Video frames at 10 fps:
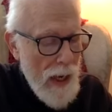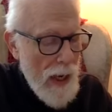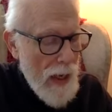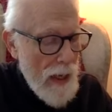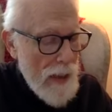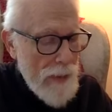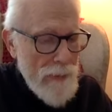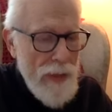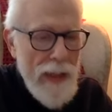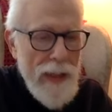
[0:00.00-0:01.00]

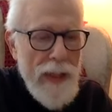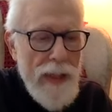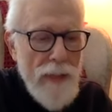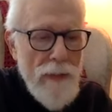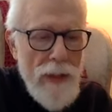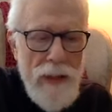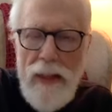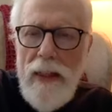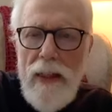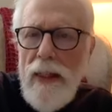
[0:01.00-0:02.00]
and I give a
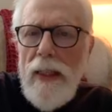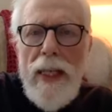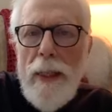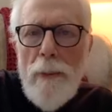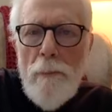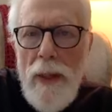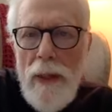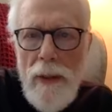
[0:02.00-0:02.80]
glib